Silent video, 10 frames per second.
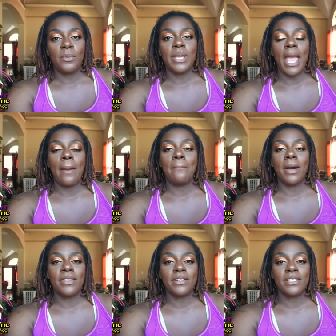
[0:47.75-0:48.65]
We had
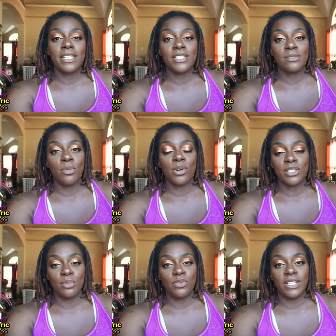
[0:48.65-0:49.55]
Mothers and
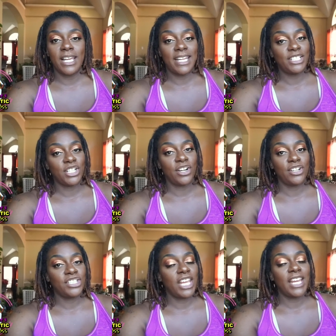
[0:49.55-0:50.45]
S'mores movie night at
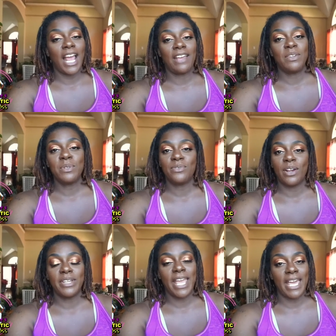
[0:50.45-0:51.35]
church, and Ivy was
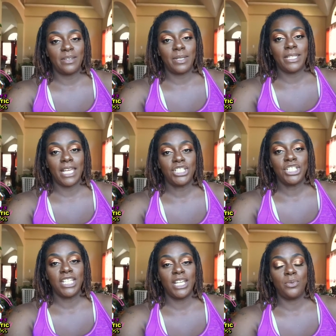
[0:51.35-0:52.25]
very adamant that
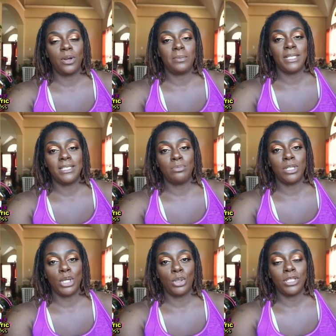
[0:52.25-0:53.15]
she didn't want me to
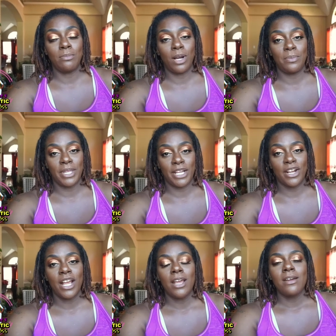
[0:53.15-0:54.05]
be the only mom
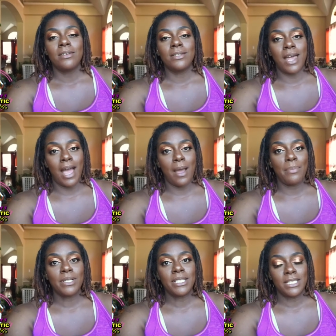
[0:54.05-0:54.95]
there
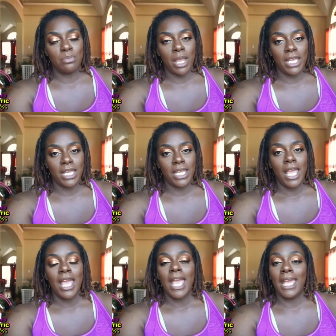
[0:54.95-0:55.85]
not participating,
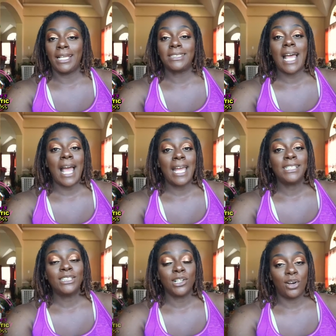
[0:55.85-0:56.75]
and
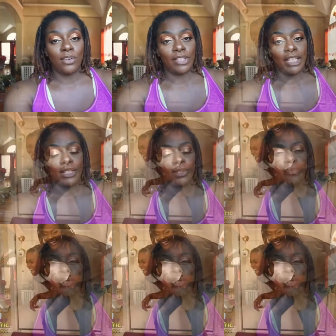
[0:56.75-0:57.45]
I took off keto.